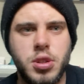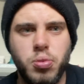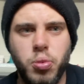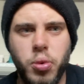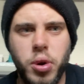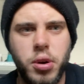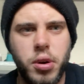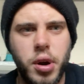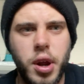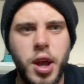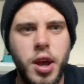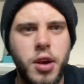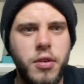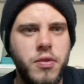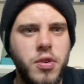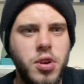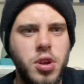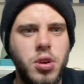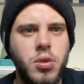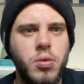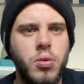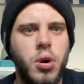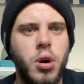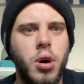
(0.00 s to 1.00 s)
Wherever
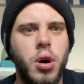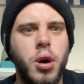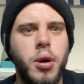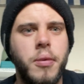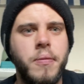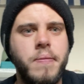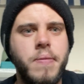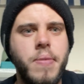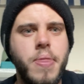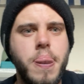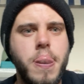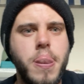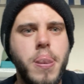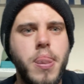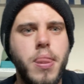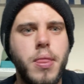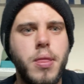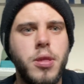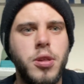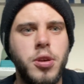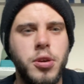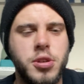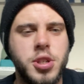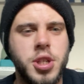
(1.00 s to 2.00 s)
you are,
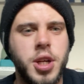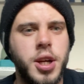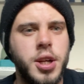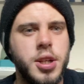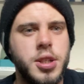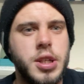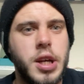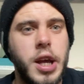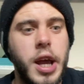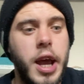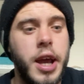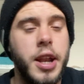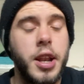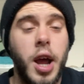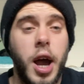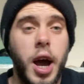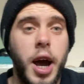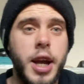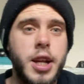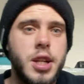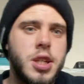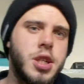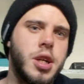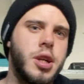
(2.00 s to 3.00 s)
you change. And
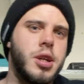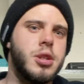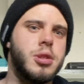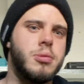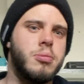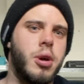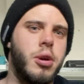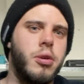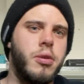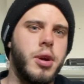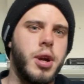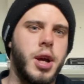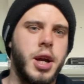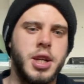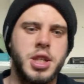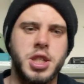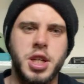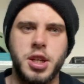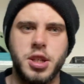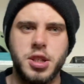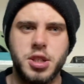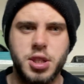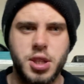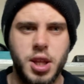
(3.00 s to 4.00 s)
I changed my rig. I
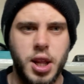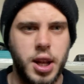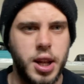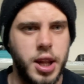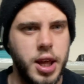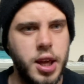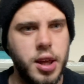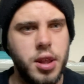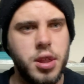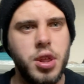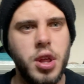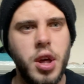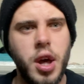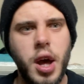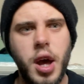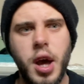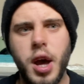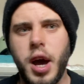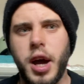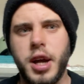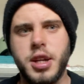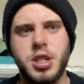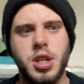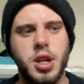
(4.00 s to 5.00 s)
changed the length.
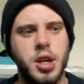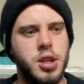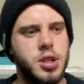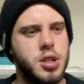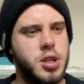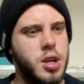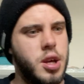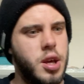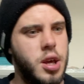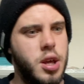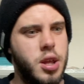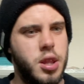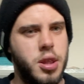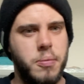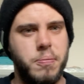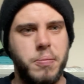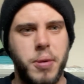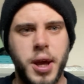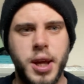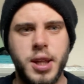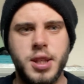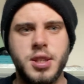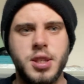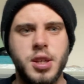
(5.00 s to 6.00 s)
I changed the
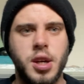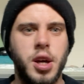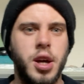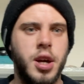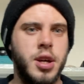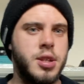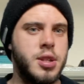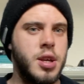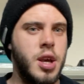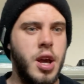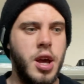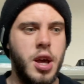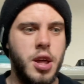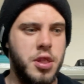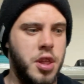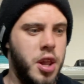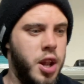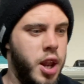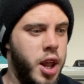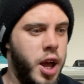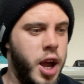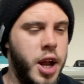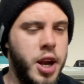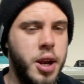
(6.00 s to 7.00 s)
bait size, the
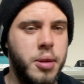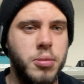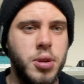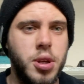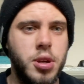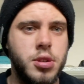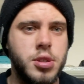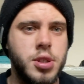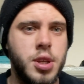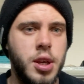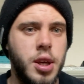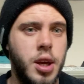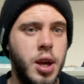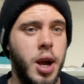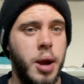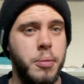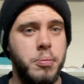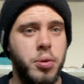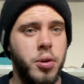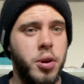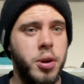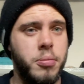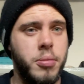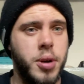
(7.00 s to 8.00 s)
line I'm using. I
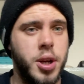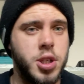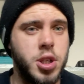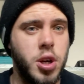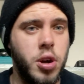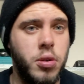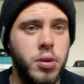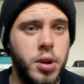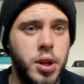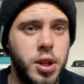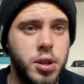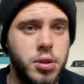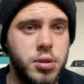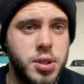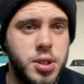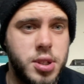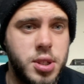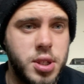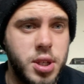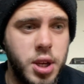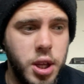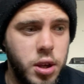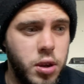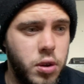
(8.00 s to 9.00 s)
pretty much only use
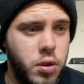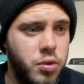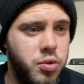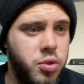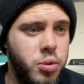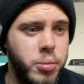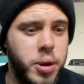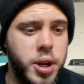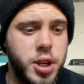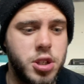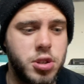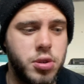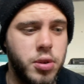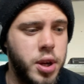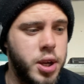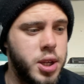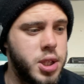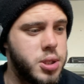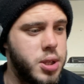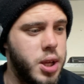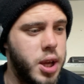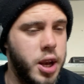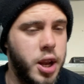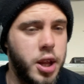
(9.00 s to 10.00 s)
steel for my
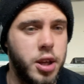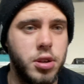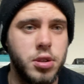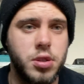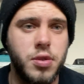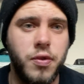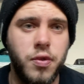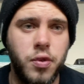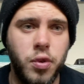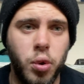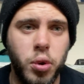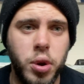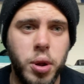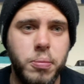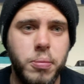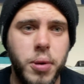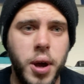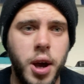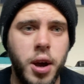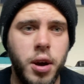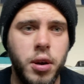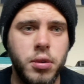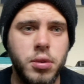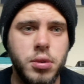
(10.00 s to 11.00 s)
trace, and I use
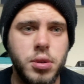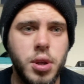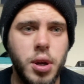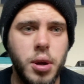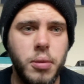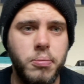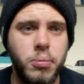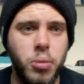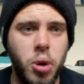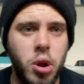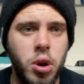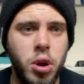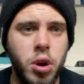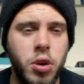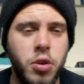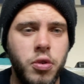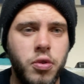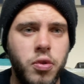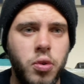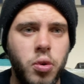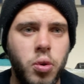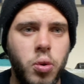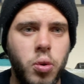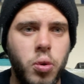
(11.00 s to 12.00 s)
40-pound mono
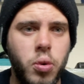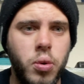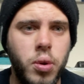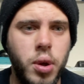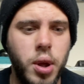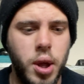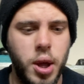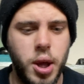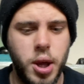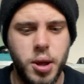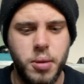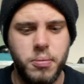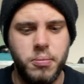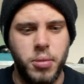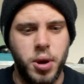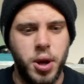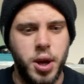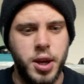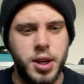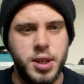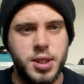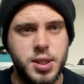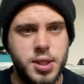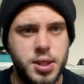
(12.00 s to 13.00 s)
for
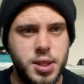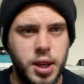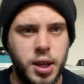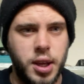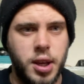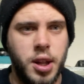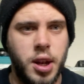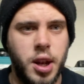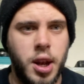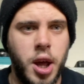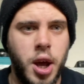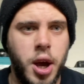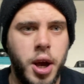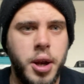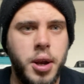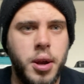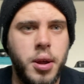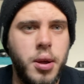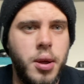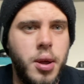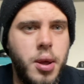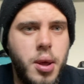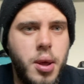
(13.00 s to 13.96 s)
my sinker line.